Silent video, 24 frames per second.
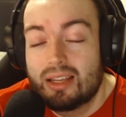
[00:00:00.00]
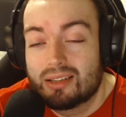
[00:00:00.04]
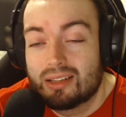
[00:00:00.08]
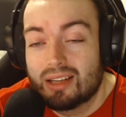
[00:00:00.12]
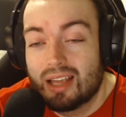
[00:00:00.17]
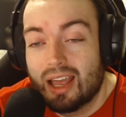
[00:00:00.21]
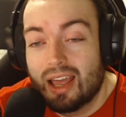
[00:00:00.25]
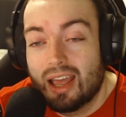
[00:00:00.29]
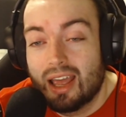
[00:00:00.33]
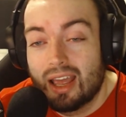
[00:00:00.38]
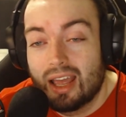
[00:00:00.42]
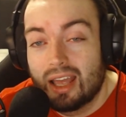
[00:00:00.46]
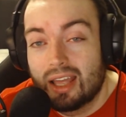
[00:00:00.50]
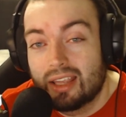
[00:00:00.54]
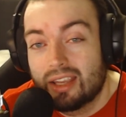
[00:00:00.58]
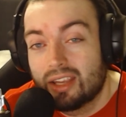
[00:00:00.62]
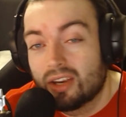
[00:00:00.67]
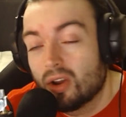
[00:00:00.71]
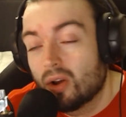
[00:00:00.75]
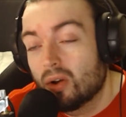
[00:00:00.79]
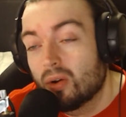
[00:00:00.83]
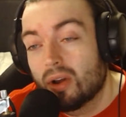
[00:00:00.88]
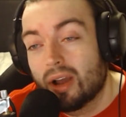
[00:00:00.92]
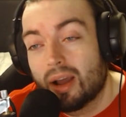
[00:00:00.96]
You
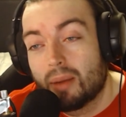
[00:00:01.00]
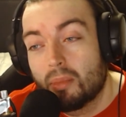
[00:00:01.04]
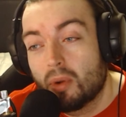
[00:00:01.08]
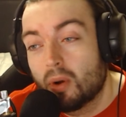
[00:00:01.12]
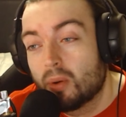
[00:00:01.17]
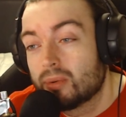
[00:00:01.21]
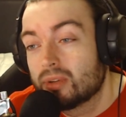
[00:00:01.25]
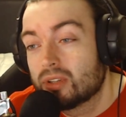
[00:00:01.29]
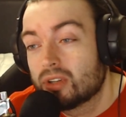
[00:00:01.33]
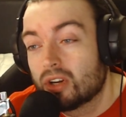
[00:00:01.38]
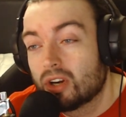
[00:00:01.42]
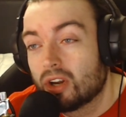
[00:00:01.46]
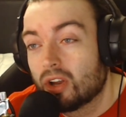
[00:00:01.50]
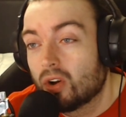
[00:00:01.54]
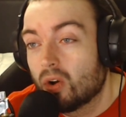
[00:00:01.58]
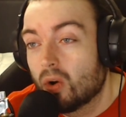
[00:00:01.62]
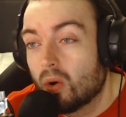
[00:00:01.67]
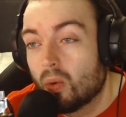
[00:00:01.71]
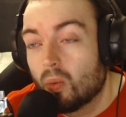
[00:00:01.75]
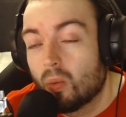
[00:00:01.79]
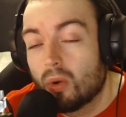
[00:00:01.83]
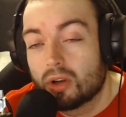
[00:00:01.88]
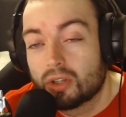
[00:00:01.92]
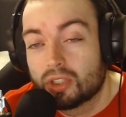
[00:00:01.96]
know, I'm always going to go
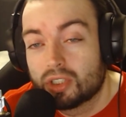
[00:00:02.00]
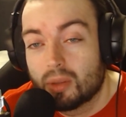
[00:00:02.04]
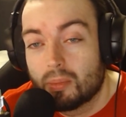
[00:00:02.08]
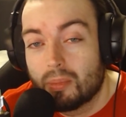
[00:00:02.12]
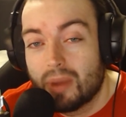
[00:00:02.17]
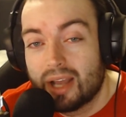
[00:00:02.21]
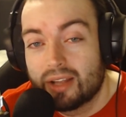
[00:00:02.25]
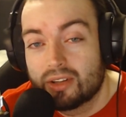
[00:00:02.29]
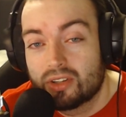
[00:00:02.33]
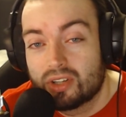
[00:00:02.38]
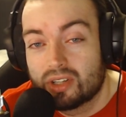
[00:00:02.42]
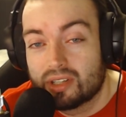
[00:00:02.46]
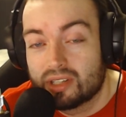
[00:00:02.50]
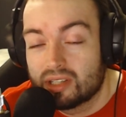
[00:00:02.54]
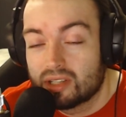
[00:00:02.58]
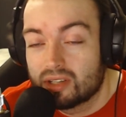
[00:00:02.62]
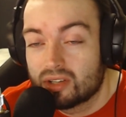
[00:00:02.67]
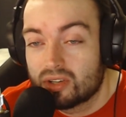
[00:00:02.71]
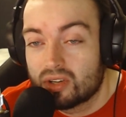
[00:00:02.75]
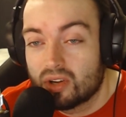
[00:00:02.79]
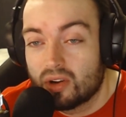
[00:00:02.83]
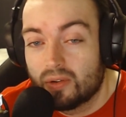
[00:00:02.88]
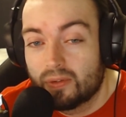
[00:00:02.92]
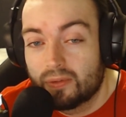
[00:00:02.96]
and watch the matches and
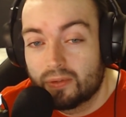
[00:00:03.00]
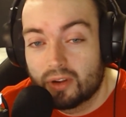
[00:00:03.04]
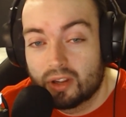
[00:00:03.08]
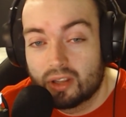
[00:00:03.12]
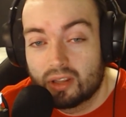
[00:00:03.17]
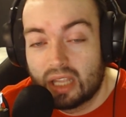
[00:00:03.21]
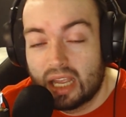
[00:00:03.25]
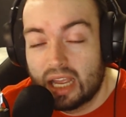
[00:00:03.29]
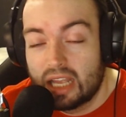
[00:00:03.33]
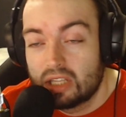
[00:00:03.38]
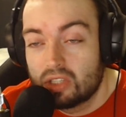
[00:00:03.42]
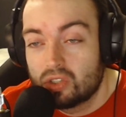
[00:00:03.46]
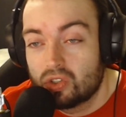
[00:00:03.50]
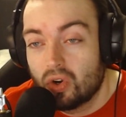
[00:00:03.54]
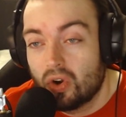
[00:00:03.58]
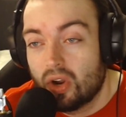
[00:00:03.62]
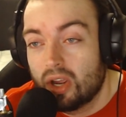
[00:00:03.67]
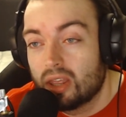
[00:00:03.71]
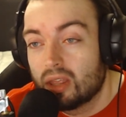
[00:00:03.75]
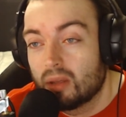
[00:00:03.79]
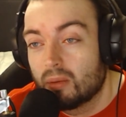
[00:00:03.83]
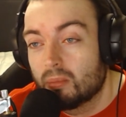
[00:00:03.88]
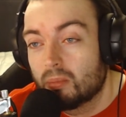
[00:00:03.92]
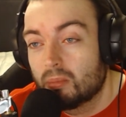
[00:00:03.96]
stuff and enjoy
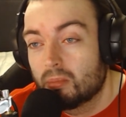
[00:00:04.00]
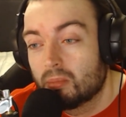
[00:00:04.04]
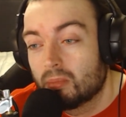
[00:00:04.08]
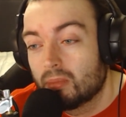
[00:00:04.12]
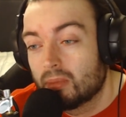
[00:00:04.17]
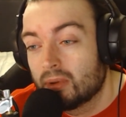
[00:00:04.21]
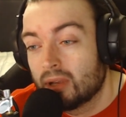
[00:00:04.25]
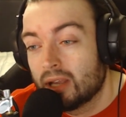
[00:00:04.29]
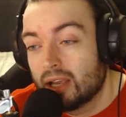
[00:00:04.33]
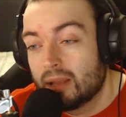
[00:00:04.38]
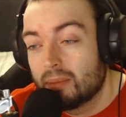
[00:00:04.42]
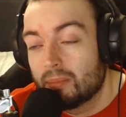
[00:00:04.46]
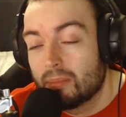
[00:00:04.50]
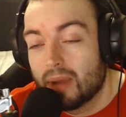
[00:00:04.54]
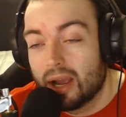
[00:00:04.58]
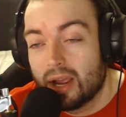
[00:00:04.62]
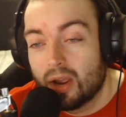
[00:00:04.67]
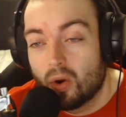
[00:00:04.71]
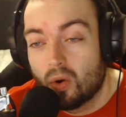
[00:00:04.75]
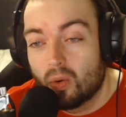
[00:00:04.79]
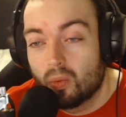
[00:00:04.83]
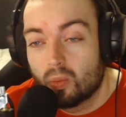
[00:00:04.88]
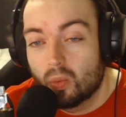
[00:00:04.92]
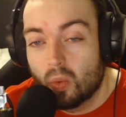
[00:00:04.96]
them in my
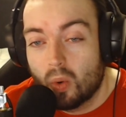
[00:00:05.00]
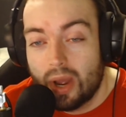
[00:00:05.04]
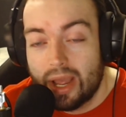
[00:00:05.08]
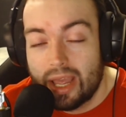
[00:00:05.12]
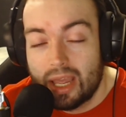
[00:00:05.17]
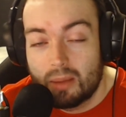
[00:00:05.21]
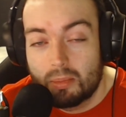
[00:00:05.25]
own way.